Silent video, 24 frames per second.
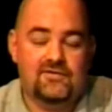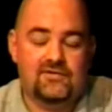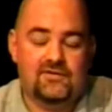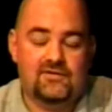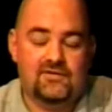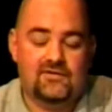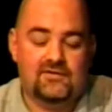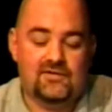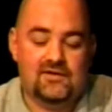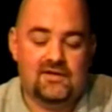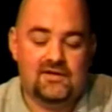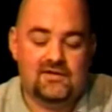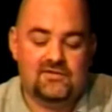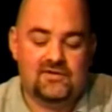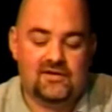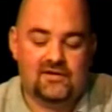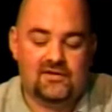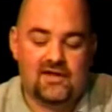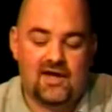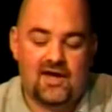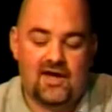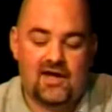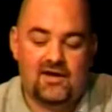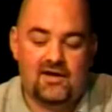and things like
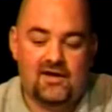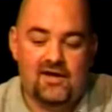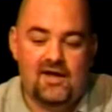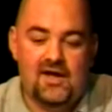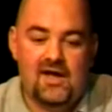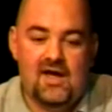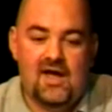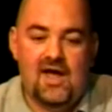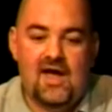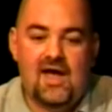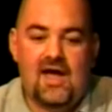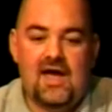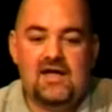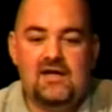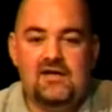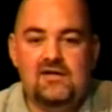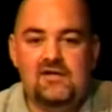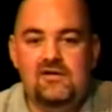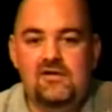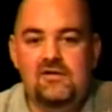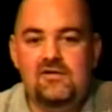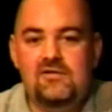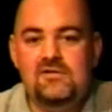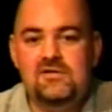that, and
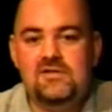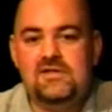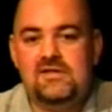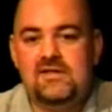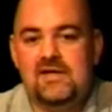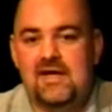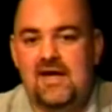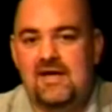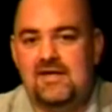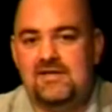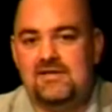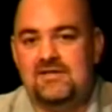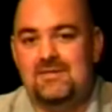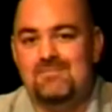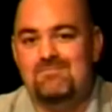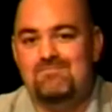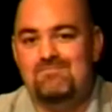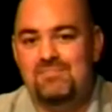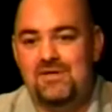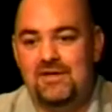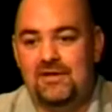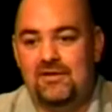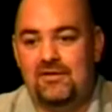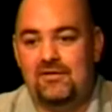used that to
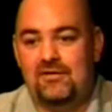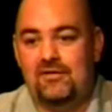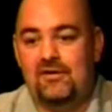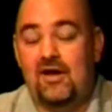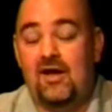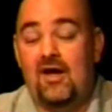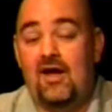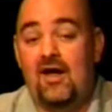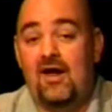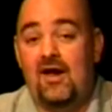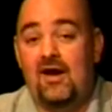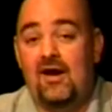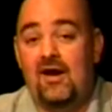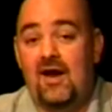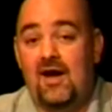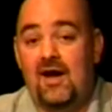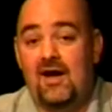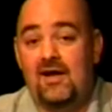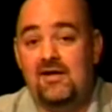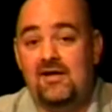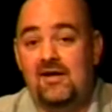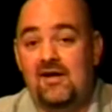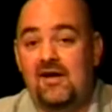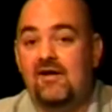build an
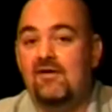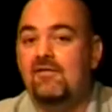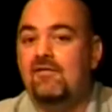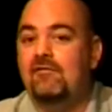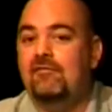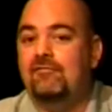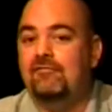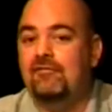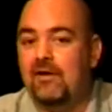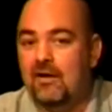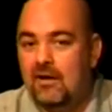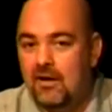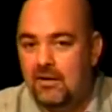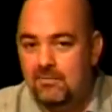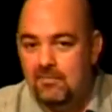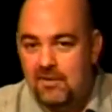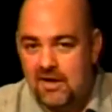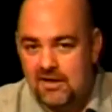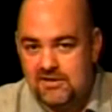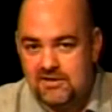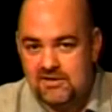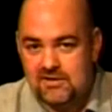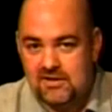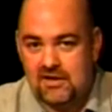idea very
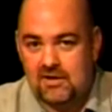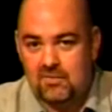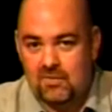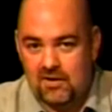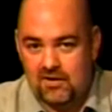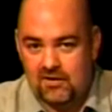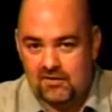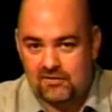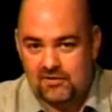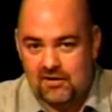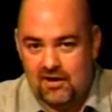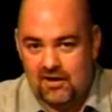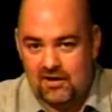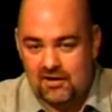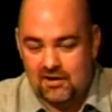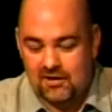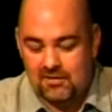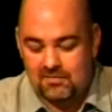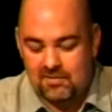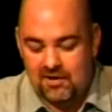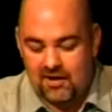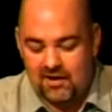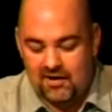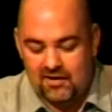much like what you're talking
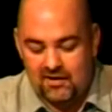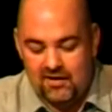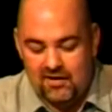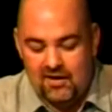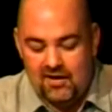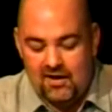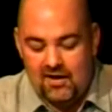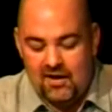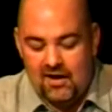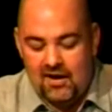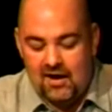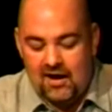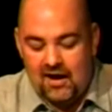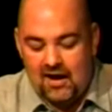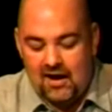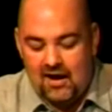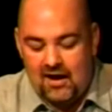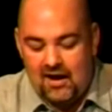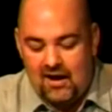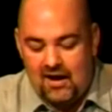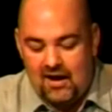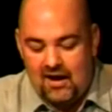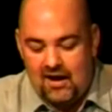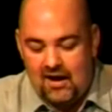about.
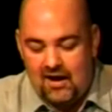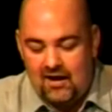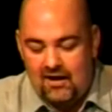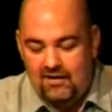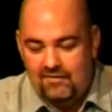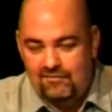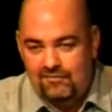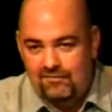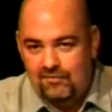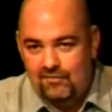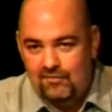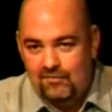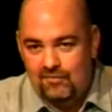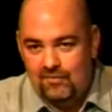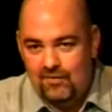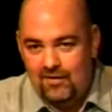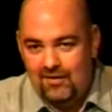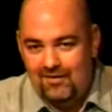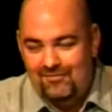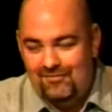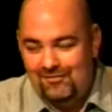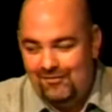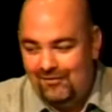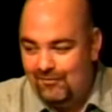
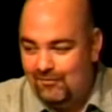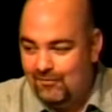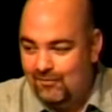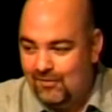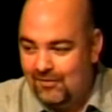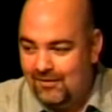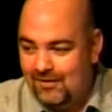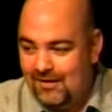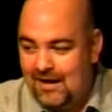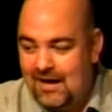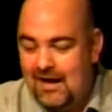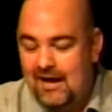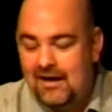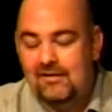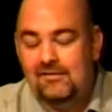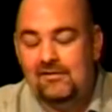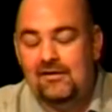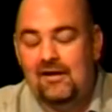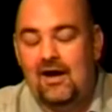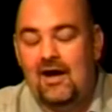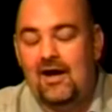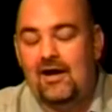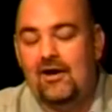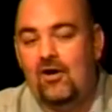If it weren't,
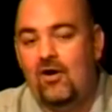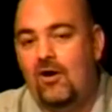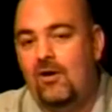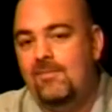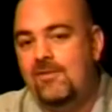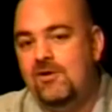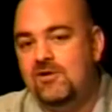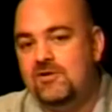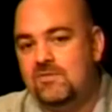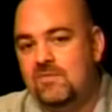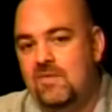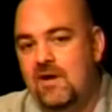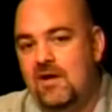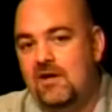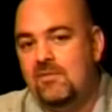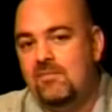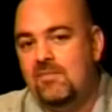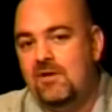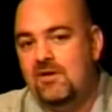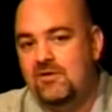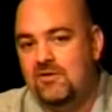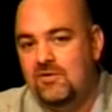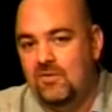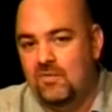I'd almost
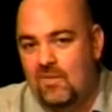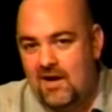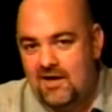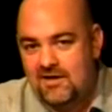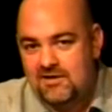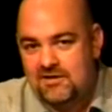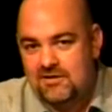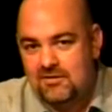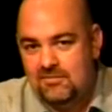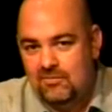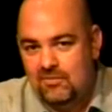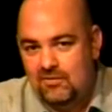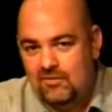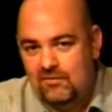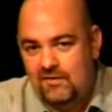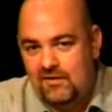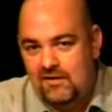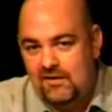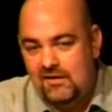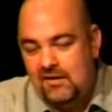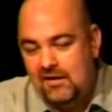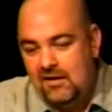recommend you watch the movie,